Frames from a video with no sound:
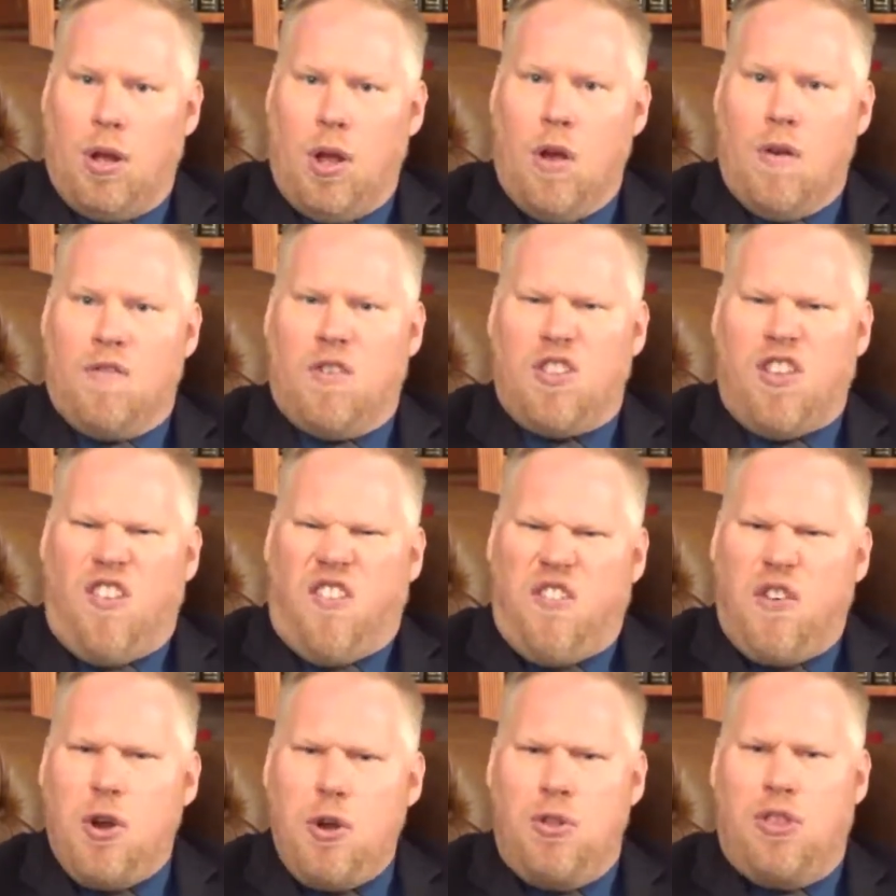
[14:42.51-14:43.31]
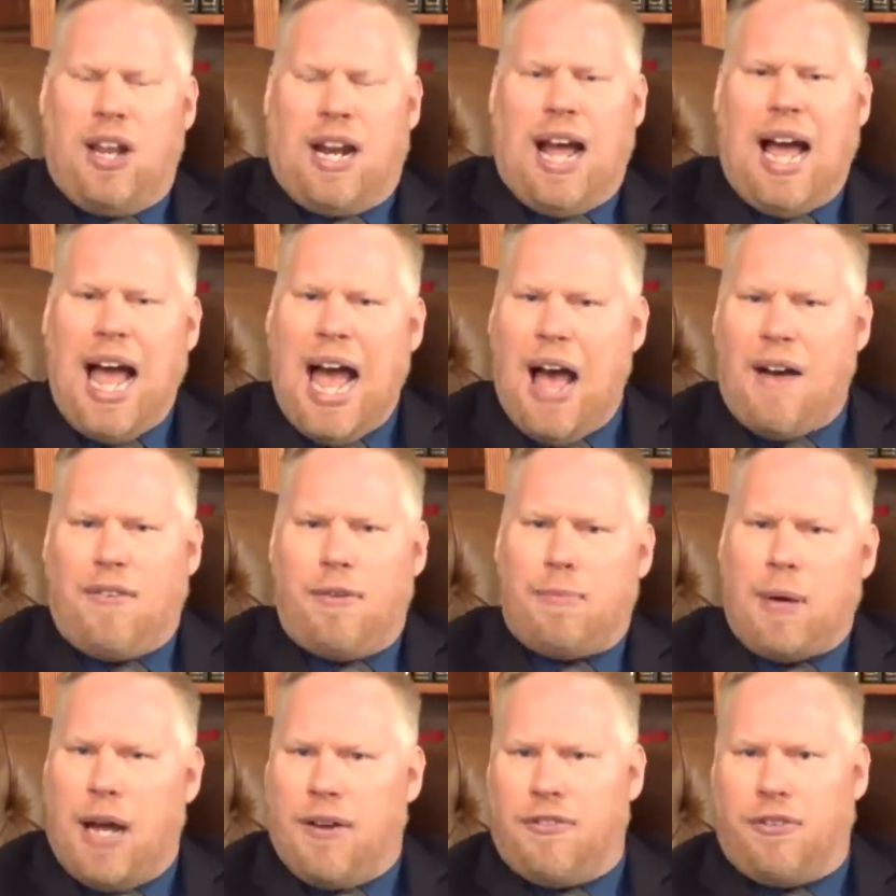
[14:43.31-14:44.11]
for the food that I have
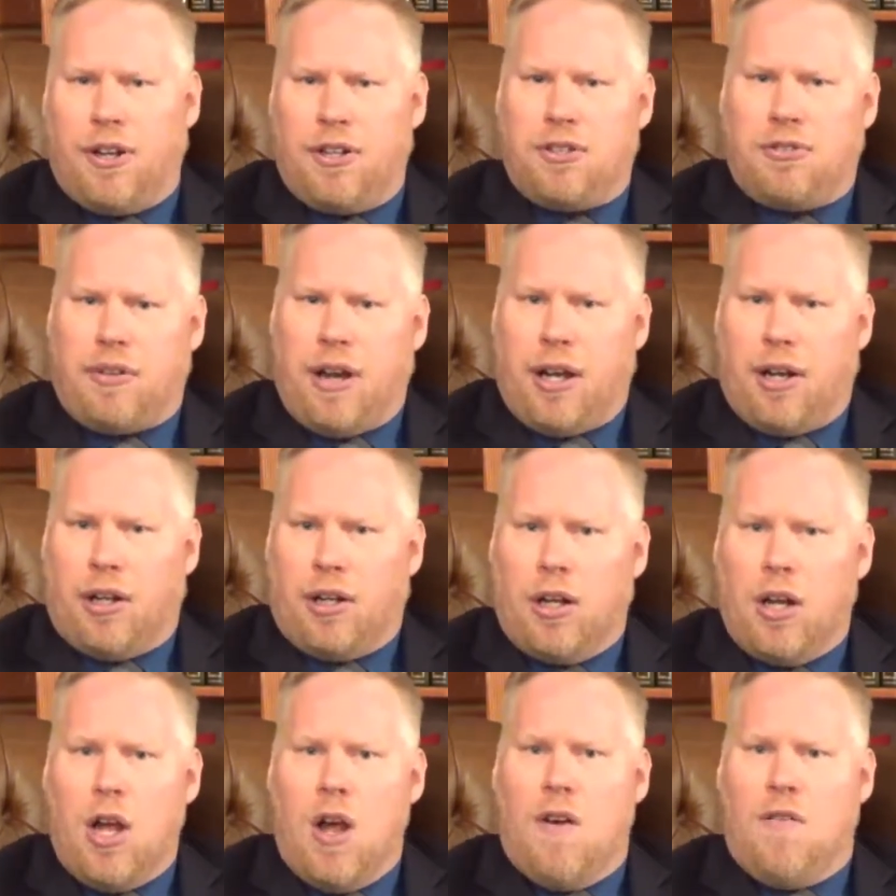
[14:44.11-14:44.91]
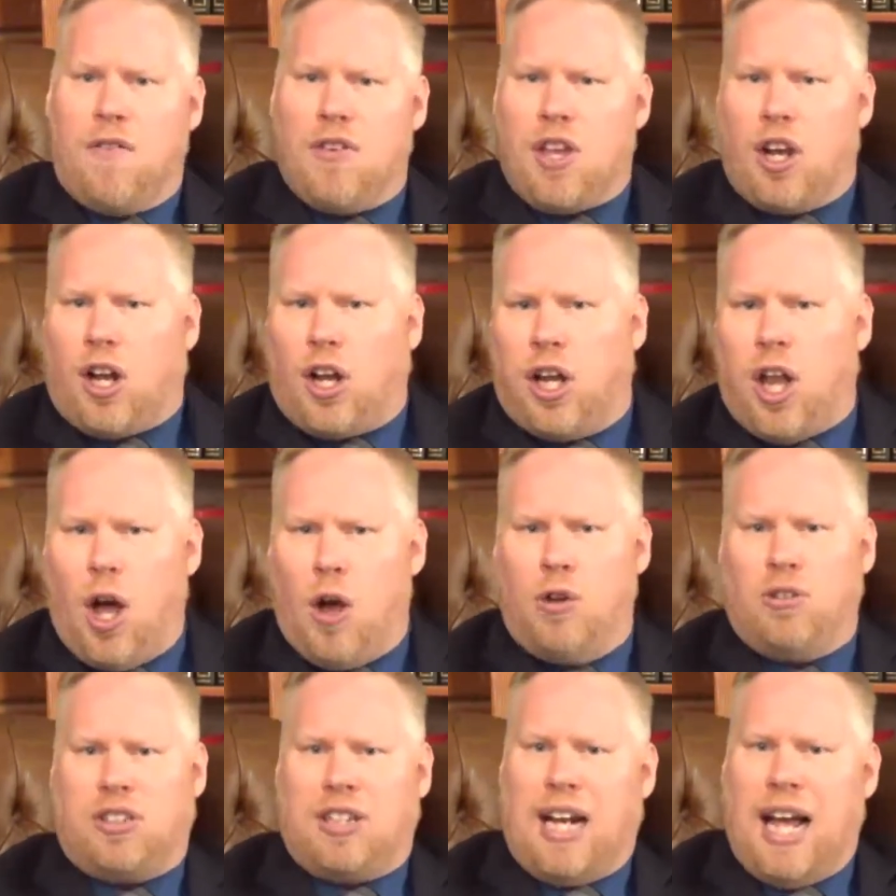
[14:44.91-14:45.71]
in my refrigerator, for the
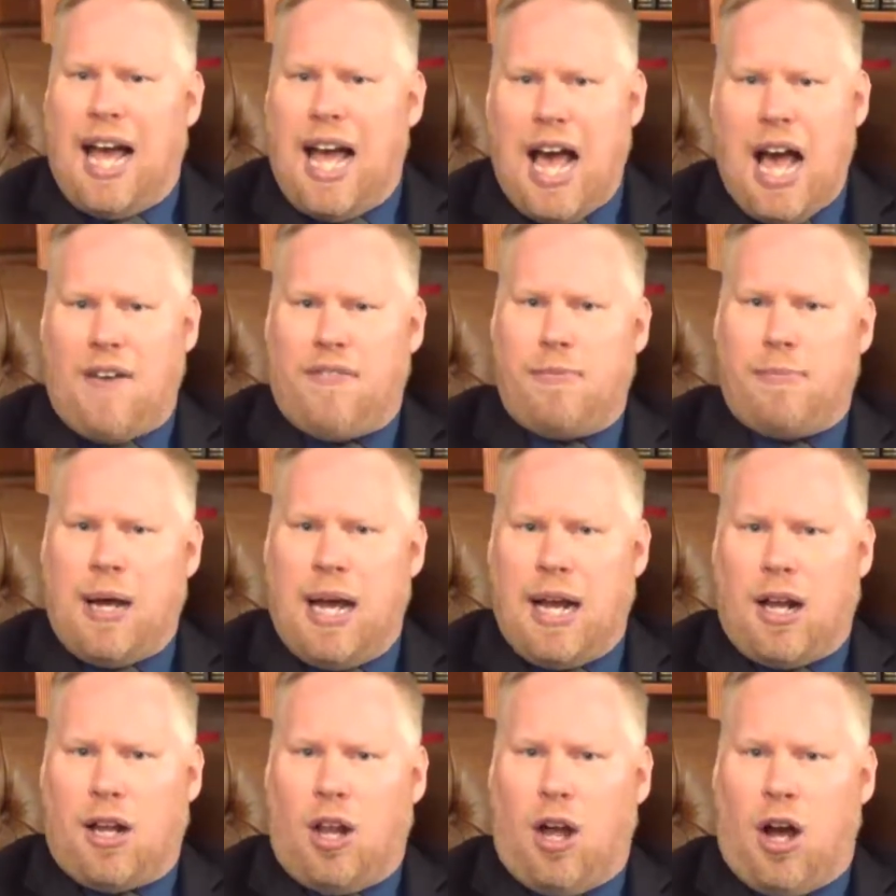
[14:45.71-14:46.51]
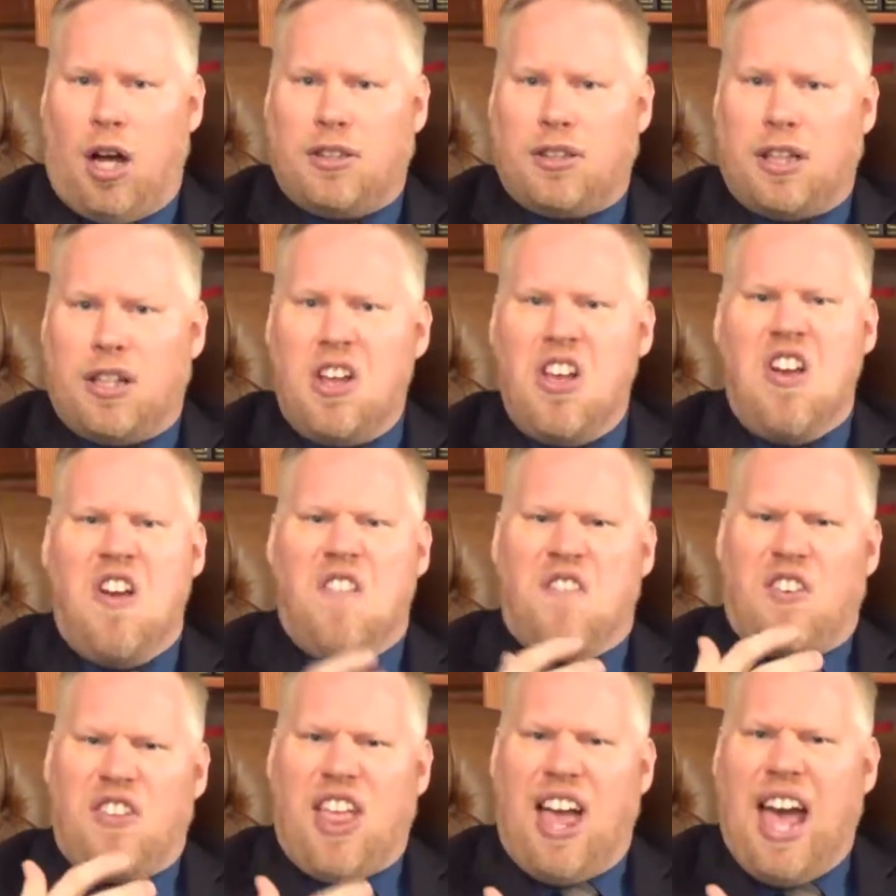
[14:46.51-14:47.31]
clothes that I have in my closet,
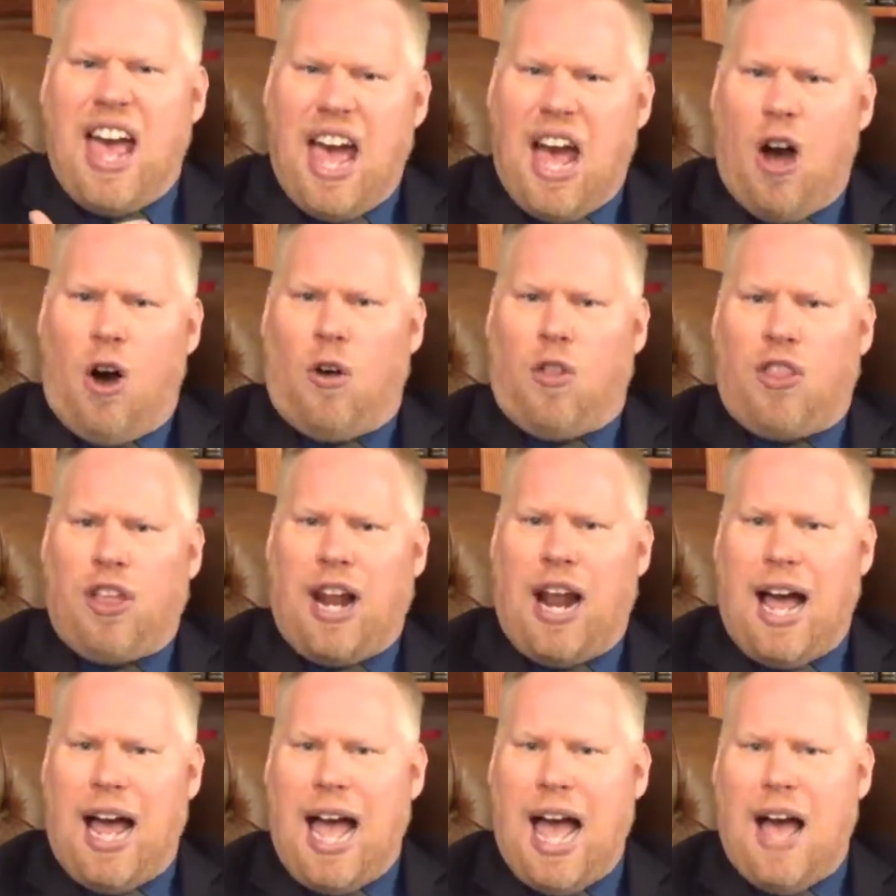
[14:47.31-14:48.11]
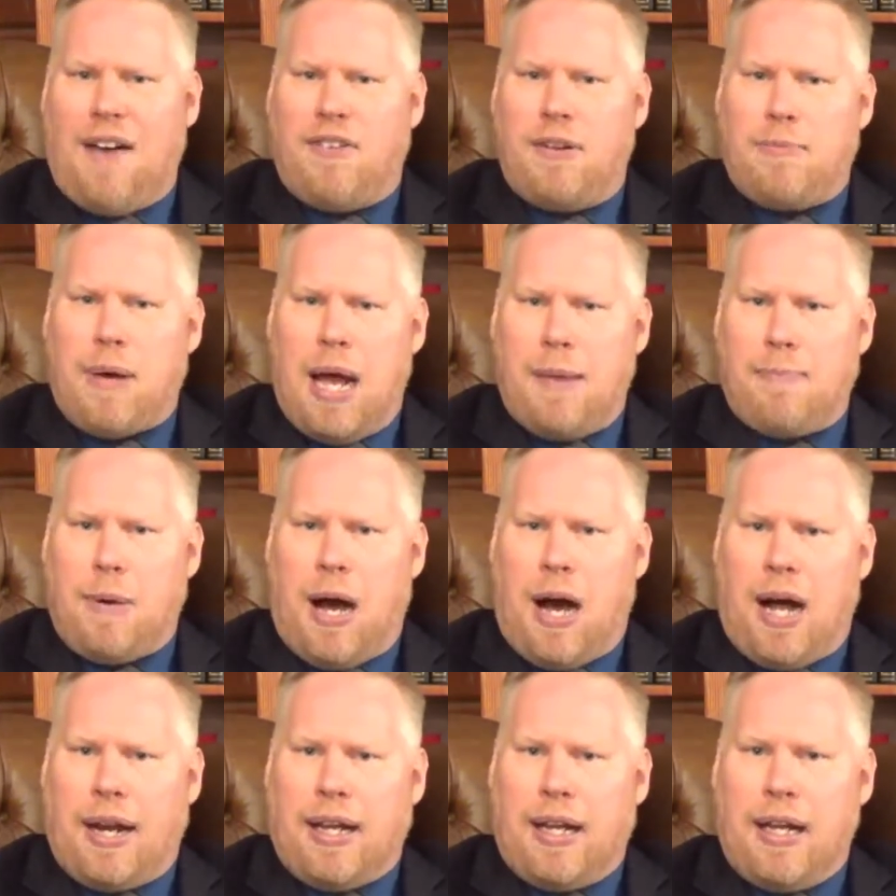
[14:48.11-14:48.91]
for the health that I have in my
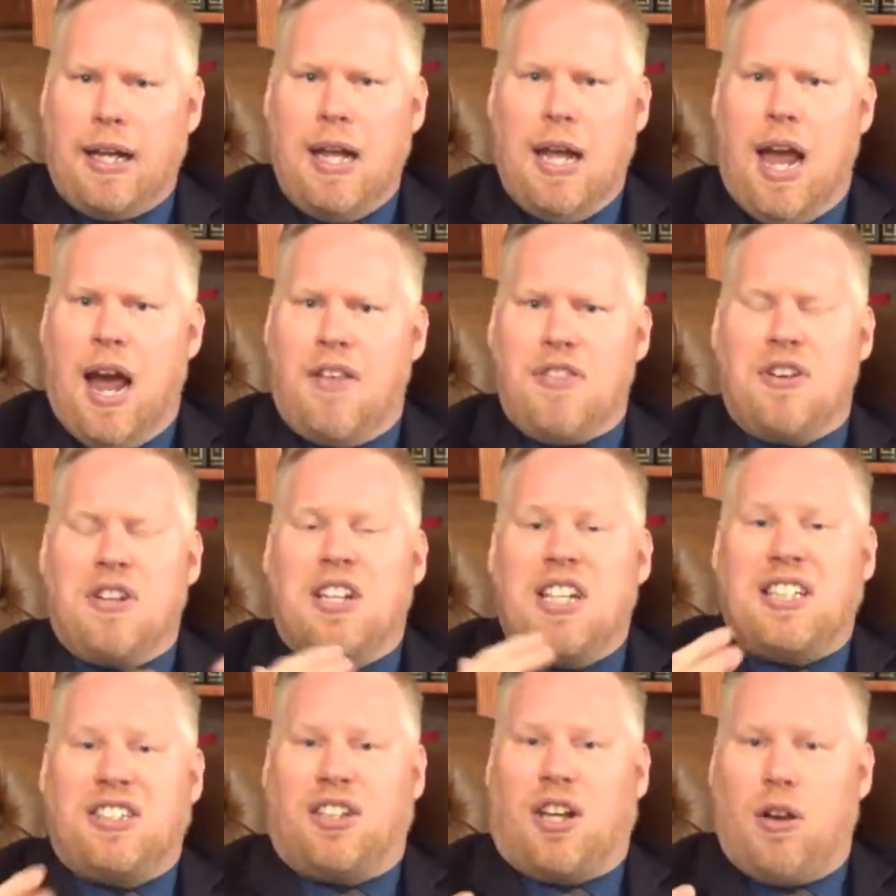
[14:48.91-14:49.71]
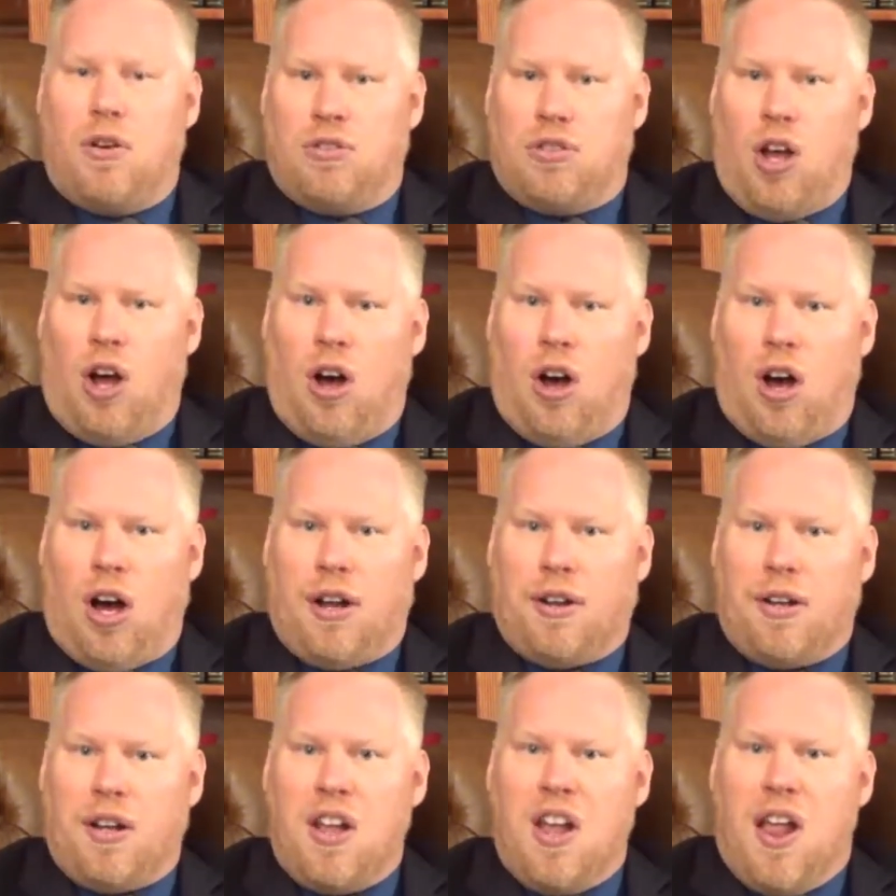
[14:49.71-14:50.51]
body, and the list goes
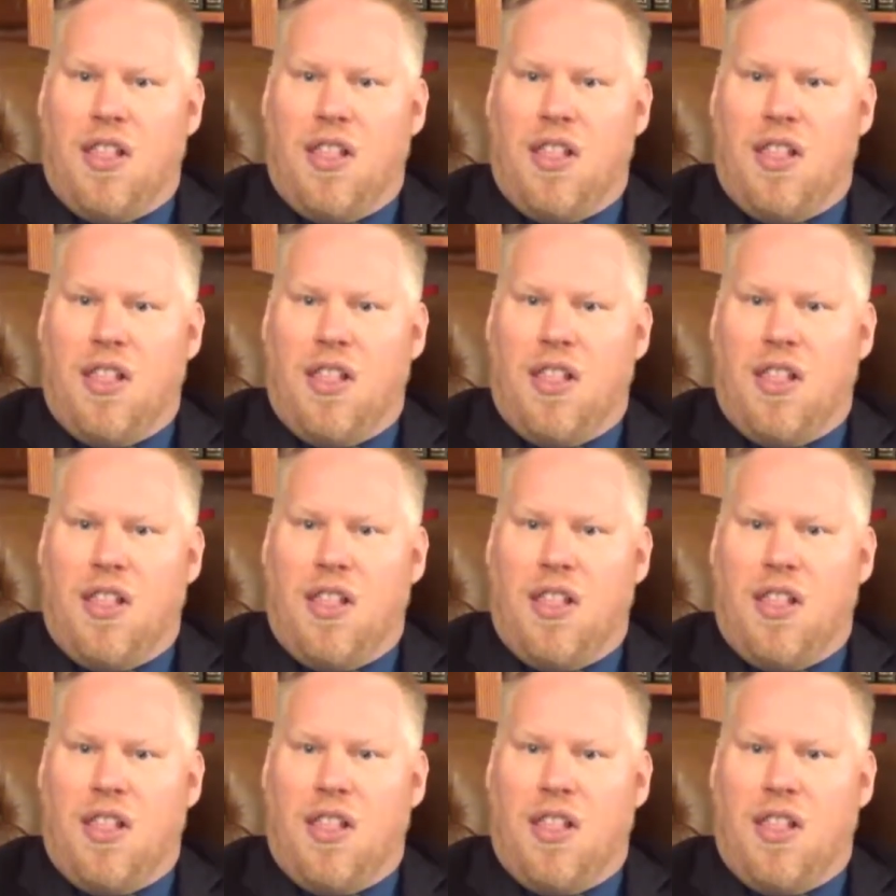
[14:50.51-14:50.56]
on,